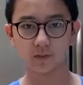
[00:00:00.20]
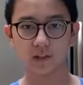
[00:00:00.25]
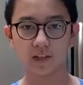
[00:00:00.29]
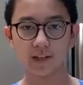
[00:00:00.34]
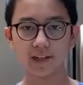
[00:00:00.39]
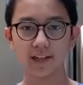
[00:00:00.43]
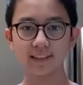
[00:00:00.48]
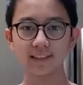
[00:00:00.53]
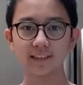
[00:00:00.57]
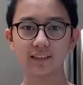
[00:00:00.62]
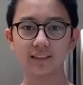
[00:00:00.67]

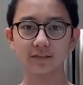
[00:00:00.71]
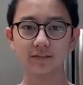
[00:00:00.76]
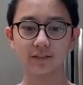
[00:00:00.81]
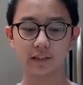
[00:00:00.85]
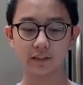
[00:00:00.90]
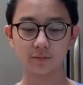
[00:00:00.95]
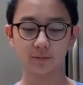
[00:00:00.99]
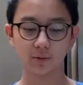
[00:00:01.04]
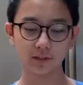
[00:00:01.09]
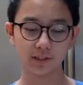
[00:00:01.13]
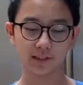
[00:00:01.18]
Hey guys, this is
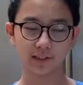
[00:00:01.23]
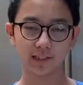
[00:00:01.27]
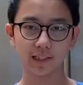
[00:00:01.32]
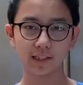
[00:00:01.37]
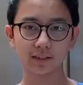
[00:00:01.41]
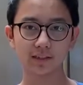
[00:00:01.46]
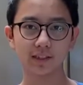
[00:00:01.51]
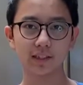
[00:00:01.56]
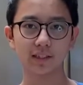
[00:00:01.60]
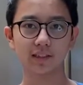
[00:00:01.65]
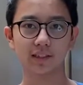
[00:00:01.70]
Vinci Text,
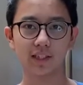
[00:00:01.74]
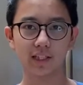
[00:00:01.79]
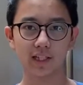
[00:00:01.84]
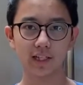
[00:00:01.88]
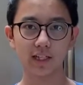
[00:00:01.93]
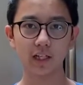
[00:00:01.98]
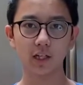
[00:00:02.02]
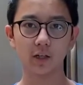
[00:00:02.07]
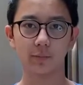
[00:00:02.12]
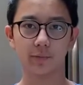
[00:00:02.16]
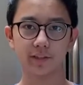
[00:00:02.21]
and today
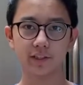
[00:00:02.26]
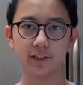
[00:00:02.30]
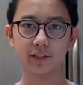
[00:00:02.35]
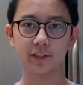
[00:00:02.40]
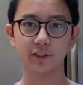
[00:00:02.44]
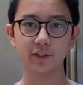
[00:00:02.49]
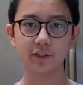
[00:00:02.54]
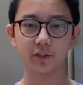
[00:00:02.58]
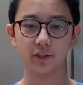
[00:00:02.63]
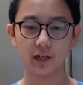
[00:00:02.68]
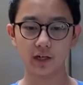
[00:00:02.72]
I'll be
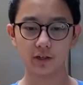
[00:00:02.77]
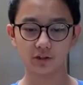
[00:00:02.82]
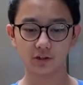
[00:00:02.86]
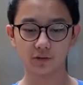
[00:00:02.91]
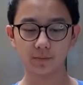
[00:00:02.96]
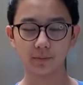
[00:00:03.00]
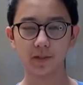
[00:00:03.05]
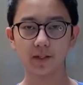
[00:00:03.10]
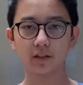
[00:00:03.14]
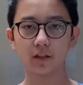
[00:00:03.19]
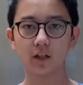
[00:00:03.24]
teaching you how to
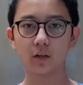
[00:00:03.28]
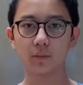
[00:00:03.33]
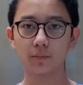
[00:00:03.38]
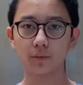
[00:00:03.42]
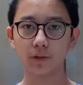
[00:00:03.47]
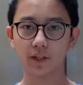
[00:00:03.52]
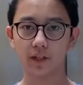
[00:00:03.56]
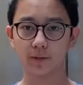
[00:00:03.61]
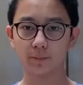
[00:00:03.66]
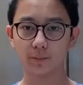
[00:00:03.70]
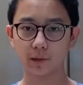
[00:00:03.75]
make our
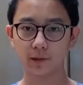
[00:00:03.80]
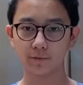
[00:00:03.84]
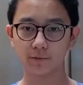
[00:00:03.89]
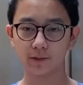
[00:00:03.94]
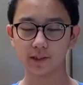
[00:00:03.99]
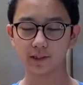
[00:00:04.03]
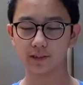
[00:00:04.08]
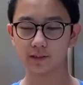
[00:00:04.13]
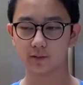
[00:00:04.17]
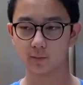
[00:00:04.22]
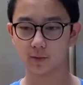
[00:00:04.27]
Breggy
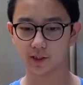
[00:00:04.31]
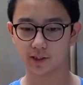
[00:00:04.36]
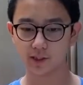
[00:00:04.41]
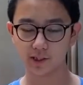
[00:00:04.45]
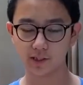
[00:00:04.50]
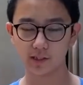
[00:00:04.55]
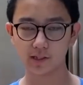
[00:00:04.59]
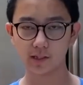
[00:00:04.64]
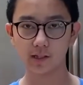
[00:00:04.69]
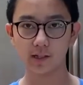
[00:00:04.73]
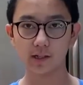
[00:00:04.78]
breakfast, which
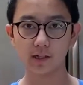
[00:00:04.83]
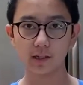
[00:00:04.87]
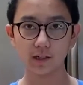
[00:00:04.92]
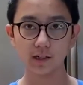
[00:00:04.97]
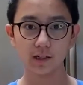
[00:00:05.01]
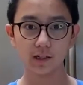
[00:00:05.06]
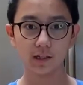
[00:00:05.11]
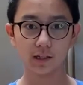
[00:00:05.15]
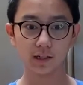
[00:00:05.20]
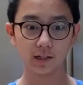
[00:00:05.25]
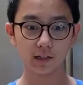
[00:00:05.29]
is
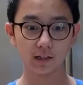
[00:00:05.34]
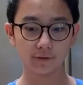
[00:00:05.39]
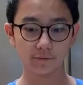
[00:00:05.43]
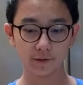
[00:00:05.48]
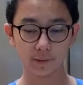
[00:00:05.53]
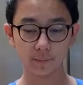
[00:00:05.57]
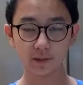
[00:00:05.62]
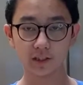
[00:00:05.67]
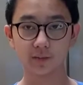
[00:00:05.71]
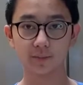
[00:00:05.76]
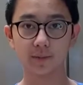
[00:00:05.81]
a
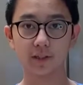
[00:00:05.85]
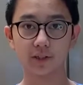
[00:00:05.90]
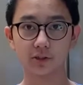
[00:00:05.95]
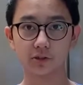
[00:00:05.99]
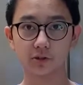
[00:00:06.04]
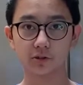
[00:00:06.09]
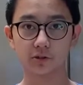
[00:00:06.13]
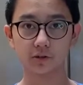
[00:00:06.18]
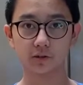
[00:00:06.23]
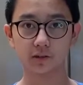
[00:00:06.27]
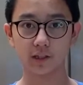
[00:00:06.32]
family
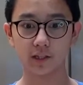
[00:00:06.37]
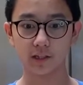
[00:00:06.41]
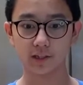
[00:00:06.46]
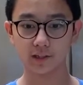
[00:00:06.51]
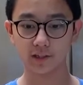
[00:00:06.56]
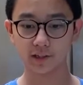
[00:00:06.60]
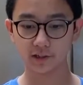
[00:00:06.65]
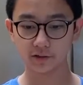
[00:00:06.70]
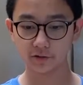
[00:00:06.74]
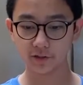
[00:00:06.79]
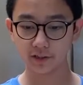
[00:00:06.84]
special. And the
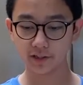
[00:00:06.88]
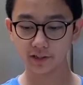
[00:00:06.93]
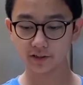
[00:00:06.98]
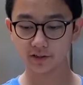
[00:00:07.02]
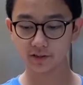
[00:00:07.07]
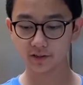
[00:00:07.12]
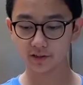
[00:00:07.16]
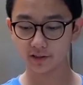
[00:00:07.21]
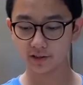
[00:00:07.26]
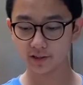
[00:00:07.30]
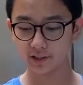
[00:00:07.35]
ingredients you're
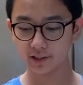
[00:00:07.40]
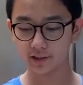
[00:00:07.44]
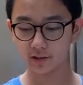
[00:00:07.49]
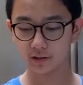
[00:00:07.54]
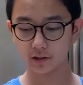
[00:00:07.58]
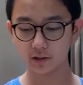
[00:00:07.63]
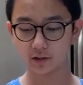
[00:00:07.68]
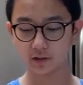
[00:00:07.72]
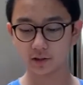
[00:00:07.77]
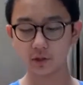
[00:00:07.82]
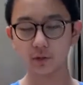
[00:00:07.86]
going to need
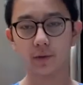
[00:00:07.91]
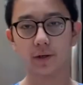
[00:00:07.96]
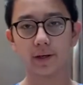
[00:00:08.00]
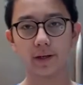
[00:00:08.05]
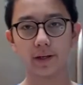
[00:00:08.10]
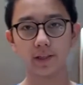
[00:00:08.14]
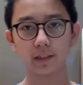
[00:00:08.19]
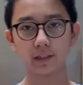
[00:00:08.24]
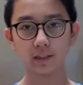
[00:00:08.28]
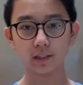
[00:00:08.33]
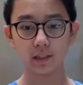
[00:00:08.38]
are 2
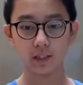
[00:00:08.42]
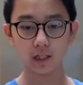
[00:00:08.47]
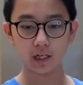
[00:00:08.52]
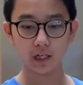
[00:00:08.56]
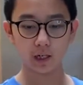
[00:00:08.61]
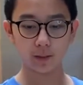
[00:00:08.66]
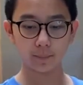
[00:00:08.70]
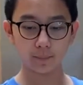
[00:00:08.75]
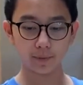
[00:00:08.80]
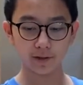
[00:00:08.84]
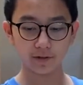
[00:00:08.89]
eggs,
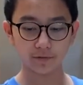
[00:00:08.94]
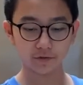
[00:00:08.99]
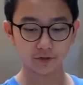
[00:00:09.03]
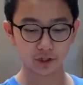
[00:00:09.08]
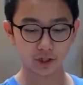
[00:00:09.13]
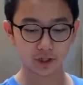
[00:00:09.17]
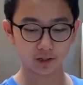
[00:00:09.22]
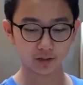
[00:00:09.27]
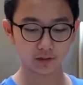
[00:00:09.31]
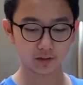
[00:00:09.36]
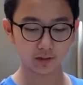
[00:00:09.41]
a bit of
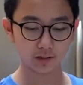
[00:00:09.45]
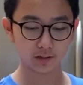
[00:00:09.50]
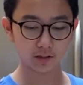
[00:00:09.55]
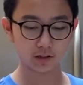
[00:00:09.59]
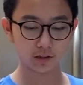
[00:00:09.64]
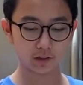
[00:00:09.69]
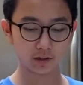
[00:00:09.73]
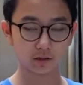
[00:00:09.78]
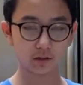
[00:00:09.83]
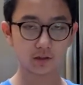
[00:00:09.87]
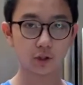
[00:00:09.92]
chocolate,
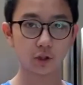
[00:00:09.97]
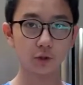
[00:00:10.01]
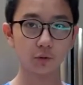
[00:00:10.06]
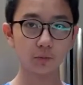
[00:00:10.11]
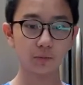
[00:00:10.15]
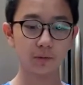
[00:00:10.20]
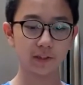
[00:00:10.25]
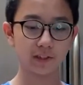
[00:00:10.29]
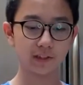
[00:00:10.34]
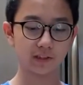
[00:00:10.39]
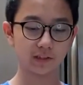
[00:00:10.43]
2
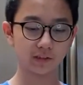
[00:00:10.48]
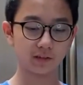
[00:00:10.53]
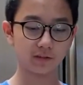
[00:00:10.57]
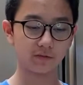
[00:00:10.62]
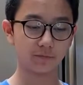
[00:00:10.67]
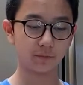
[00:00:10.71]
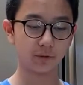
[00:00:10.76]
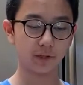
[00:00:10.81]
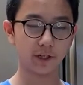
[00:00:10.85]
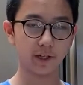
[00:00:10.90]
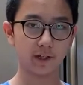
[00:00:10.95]
pieces of
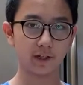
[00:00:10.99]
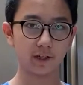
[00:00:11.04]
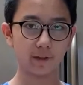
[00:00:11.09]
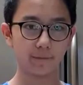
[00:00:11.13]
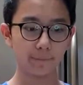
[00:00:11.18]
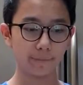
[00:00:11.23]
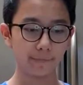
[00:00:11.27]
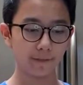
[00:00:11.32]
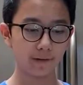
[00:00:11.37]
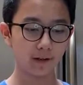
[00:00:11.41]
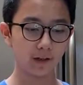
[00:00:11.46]
bread,
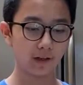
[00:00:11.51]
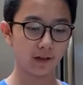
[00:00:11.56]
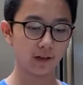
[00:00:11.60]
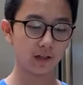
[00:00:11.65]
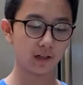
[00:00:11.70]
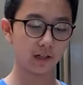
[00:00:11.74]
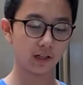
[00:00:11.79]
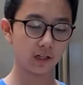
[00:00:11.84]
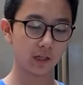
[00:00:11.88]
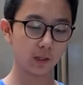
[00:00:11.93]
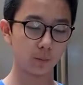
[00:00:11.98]

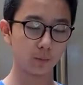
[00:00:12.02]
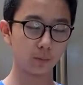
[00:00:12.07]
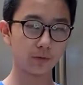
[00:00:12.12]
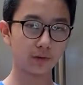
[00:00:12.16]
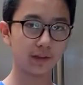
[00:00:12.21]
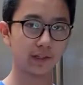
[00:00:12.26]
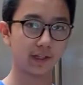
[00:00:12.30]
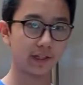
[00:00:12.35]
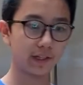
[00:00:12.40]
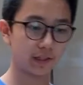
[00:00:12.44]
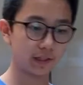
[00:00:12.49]
a cup with
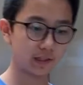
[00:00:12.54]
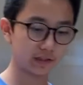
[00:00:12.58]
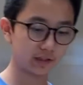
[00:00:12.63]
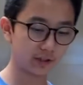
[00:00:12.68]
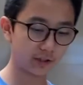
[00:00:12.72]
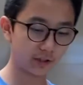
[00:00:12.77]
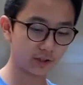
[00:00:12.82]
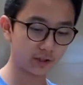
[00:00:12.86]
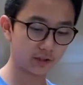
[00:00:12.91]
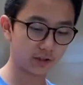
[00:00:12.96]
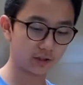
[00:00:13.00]
like a
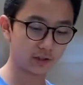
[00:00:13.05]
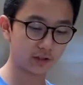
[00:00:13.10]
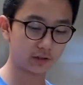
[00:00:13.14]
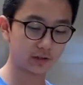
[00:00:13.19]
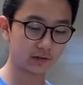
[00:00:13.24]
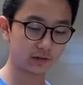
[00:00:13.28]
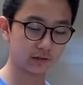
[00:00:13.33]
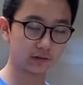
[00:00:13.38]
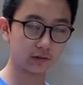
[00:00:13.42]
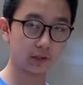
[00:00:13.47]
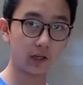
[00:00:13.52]
circular
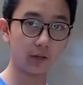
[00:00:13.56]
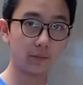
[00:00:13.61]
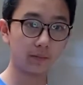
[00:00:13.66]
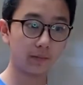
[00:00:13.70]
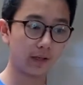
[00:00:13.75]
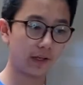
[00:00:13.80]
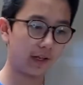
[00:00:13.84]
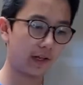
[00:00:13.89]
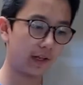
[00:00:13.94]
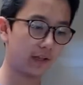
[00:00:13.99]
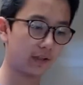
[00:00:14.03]
top,
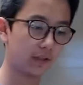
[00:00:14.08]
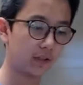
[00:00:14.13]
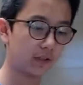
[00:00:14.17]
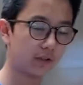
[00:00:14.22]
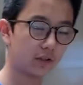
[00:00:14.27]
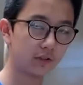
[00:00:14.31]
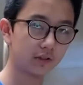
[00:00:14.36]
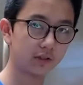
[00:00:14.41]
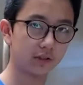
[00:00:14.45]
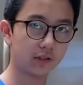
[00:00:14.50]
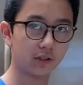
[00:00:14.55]
and a
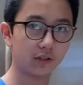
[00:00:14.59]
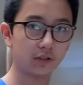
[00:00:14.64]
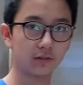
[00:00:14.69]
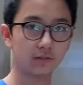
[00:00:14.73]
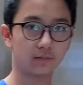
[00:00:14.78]
toaster.